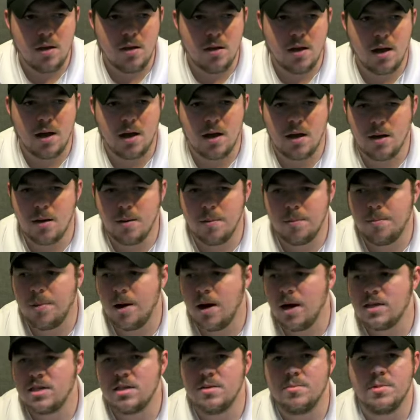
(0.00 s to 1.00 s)
Uh,
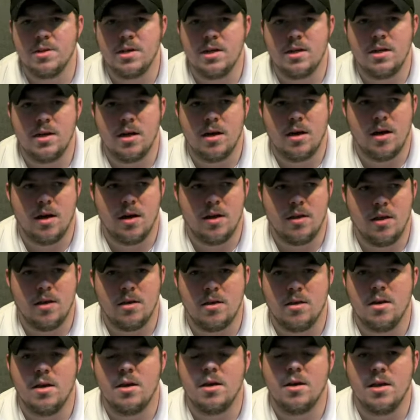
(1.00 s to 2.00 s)
possibly uh, a
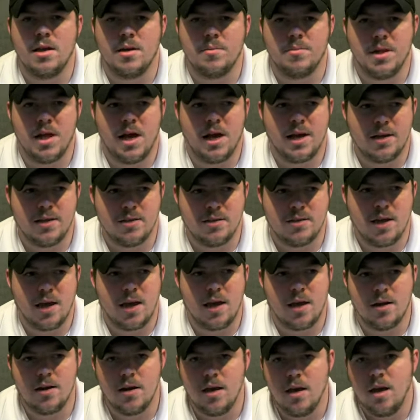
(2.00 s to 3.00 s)
Yuengling Black and
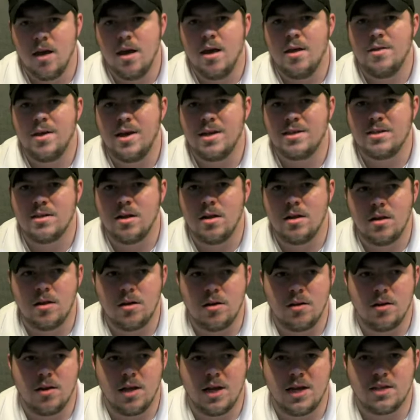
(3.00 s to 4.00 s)
Tan. That's a
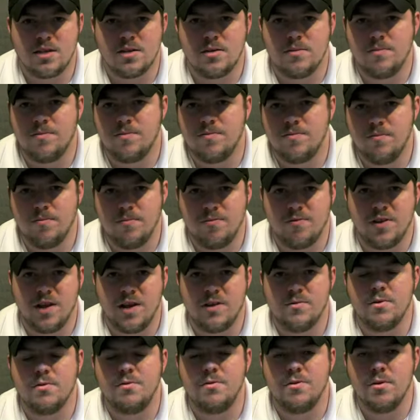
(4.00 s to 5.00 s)
little less
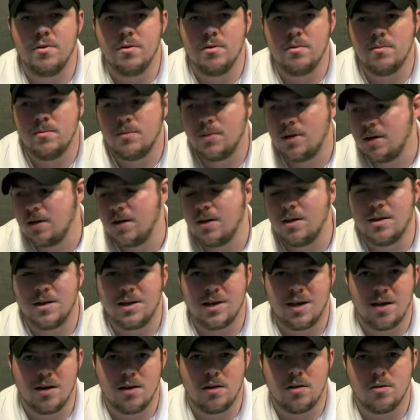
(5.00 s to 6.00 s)
flavorful, uh,
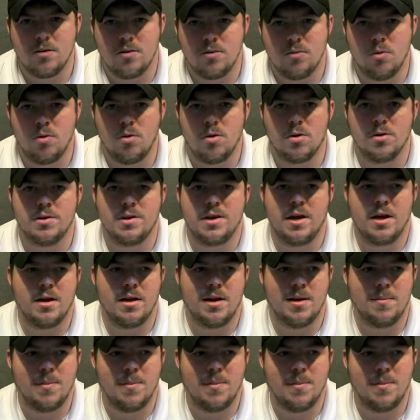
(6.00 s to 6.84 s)
kind of a little watered down.